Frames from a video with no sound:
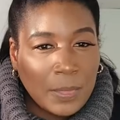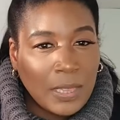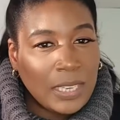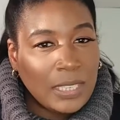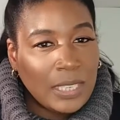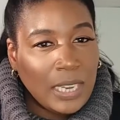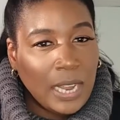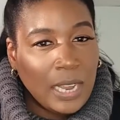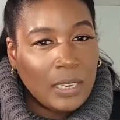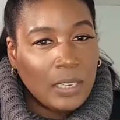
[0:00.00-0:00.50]

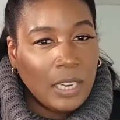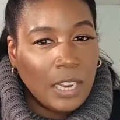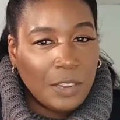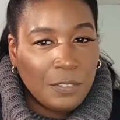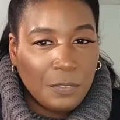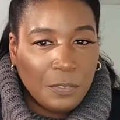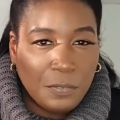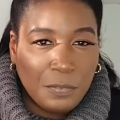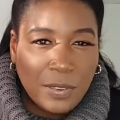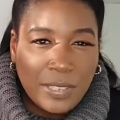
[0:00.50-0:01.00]
again,
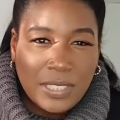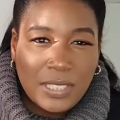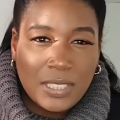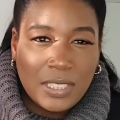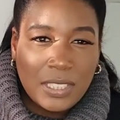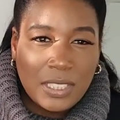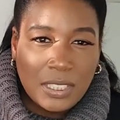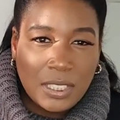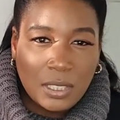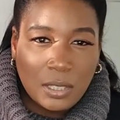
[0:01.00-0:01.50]
it fits
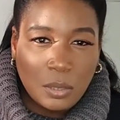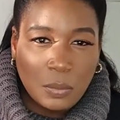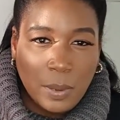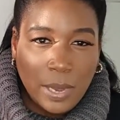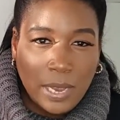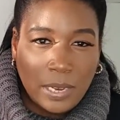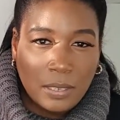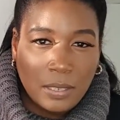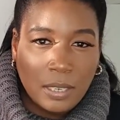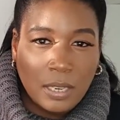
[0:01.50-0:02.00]
the
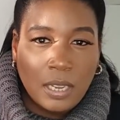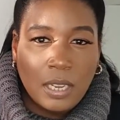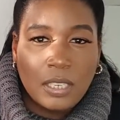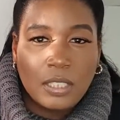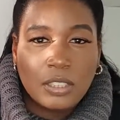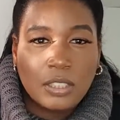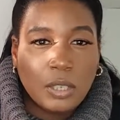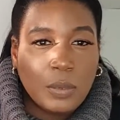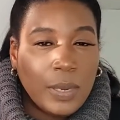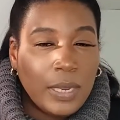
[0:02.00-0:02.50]
silhouette.
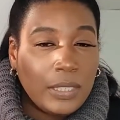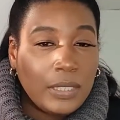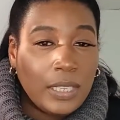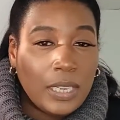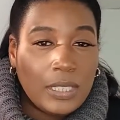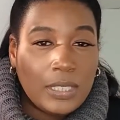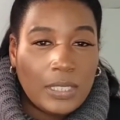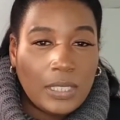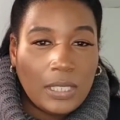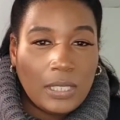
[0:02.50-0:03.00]
So it
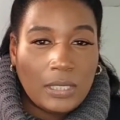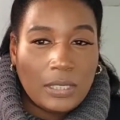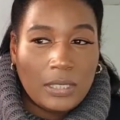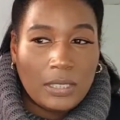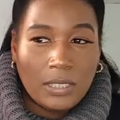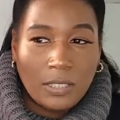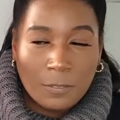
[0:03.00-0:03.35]
doesn't,